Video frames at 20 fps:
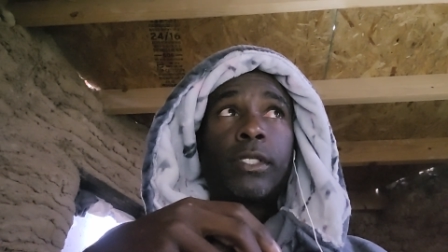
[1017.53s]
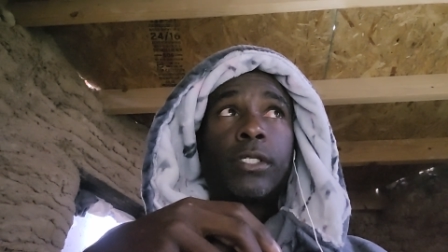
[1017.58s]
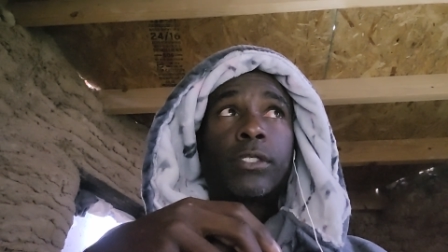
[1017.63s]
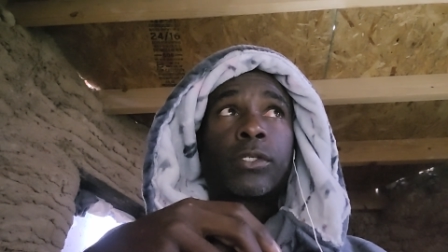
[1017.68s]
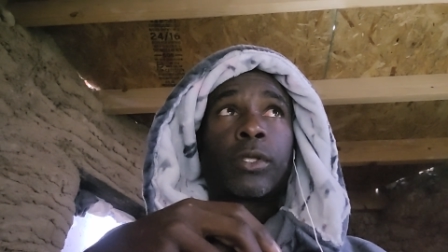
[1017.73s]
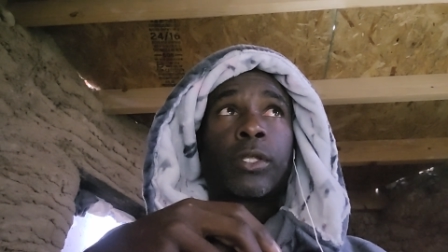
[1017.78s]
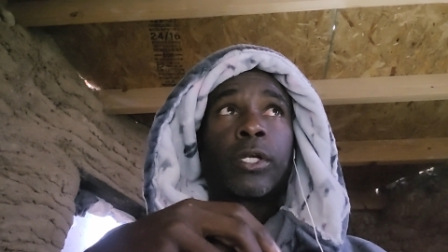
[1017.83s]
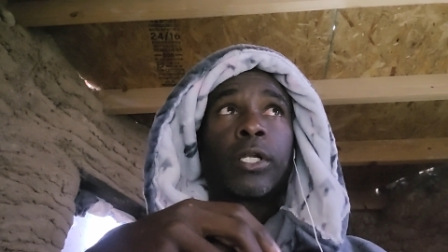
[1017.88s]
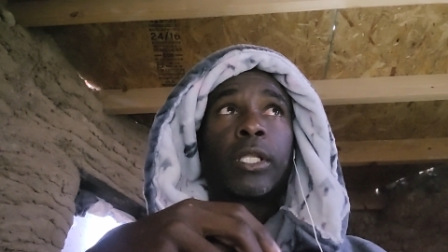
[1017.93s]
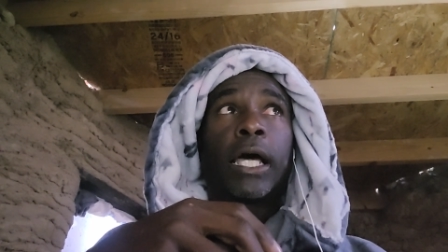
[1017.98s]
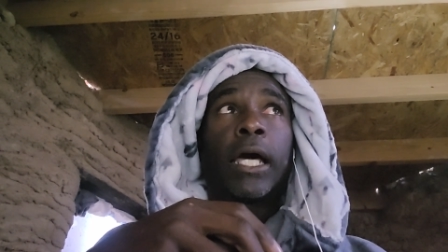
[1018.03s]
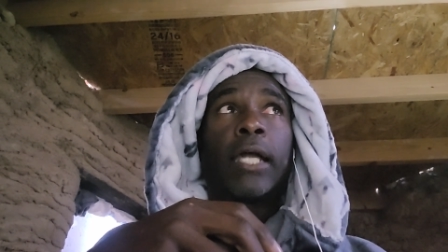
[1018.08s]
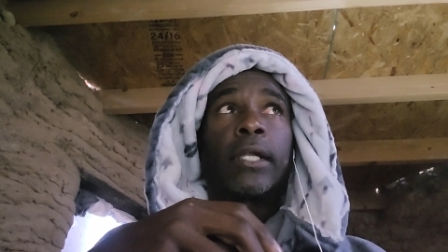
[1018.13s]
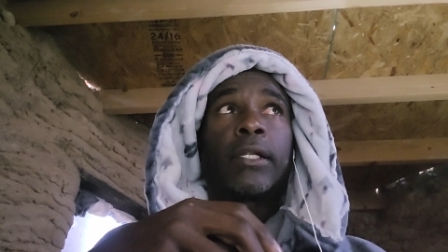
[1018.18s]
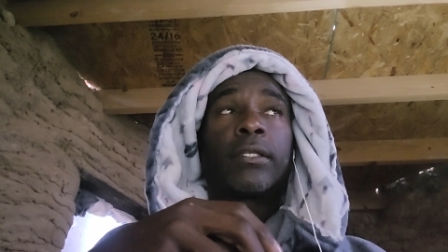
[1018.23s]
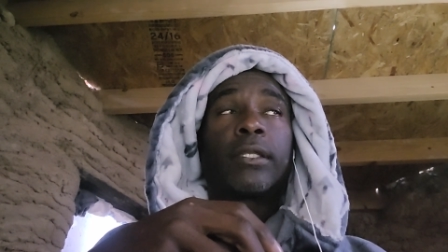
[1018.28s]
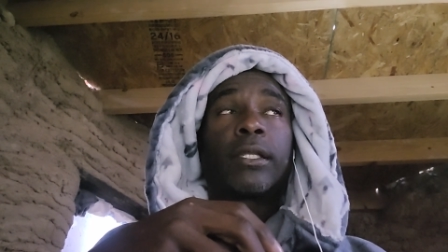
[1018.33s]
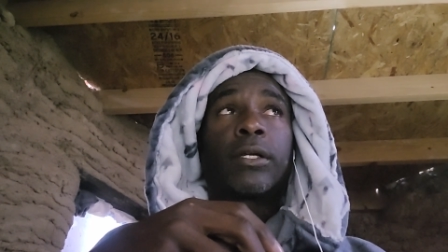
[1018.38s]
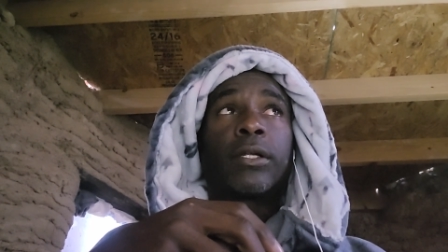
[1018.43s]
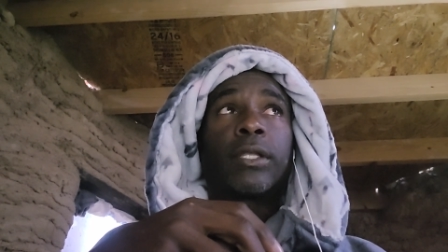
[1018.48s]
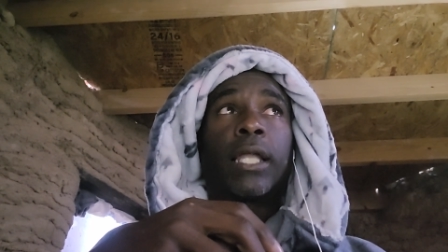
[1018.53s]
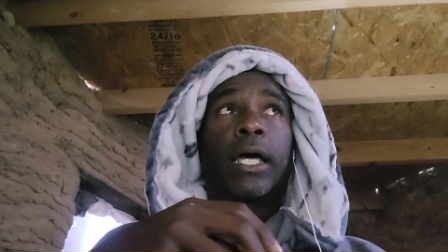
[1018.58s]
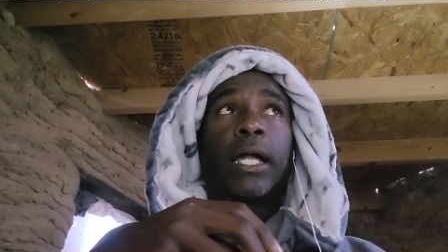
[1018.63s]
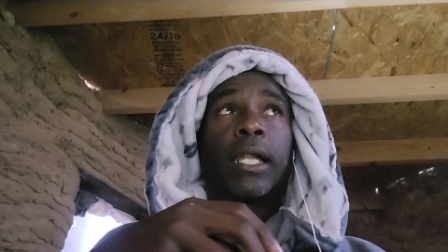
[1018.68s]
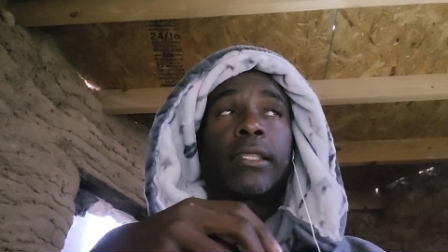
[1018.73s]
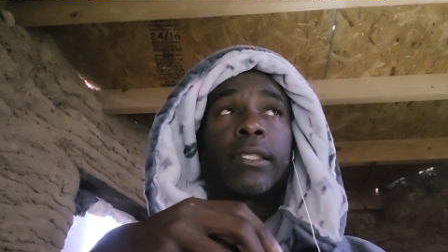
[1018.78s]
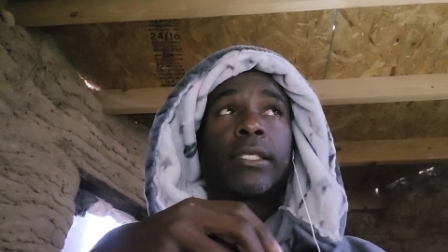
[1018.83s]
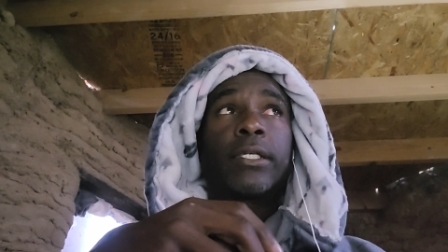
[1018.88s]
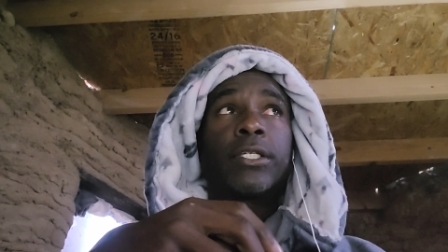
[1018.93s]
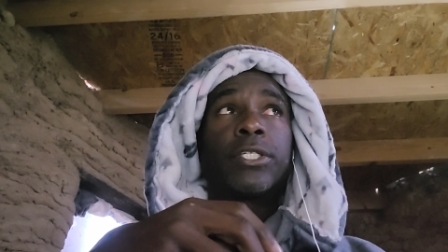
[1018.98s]
So there are a
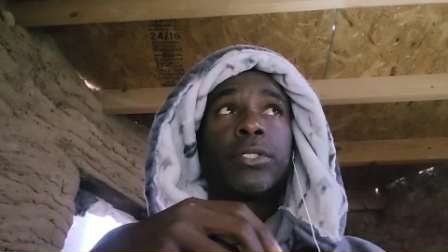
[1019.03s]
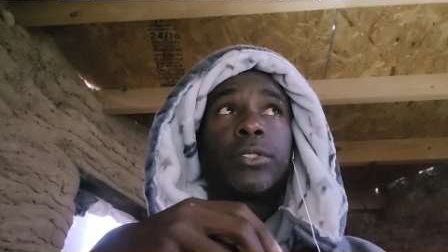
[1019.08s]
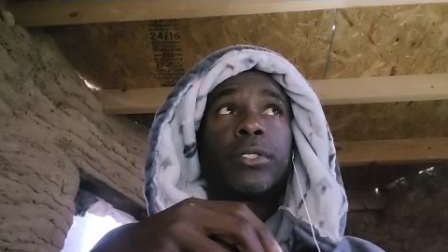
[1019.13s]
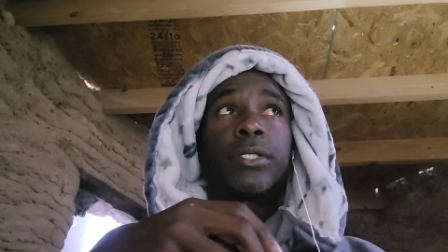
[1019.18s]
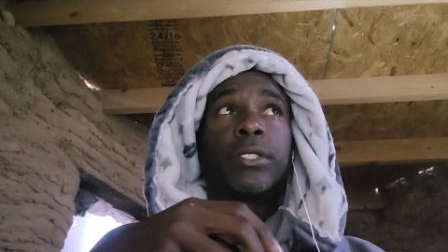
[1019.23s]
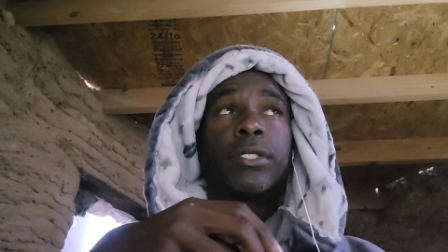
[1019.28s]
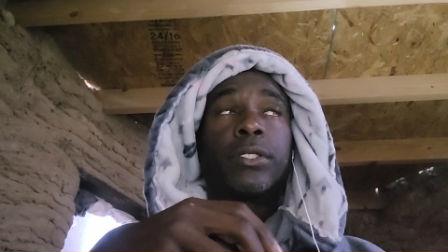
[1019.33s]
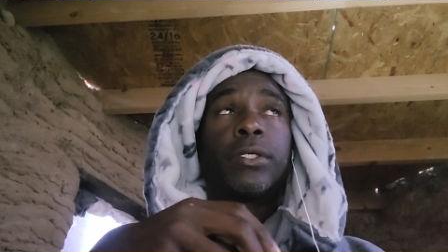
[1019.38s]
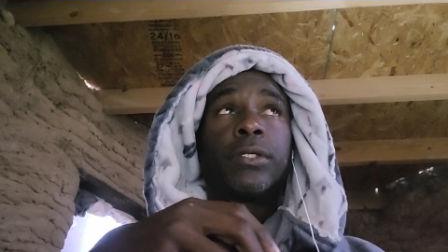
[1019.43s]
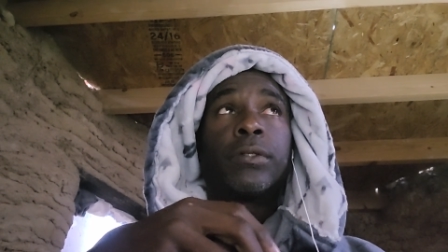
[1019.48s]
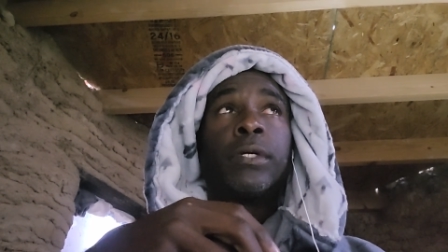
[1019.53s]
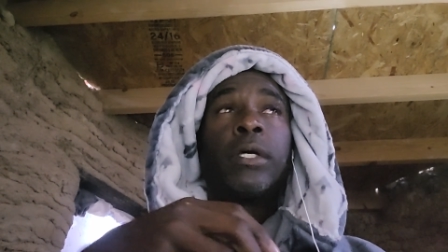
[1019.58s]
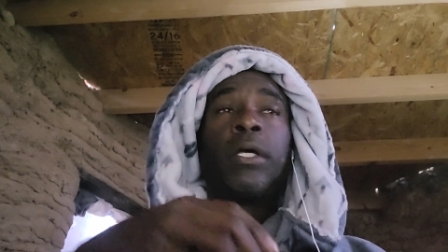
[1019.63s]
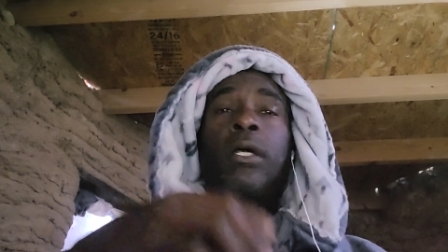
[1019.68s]
lot of things you can do.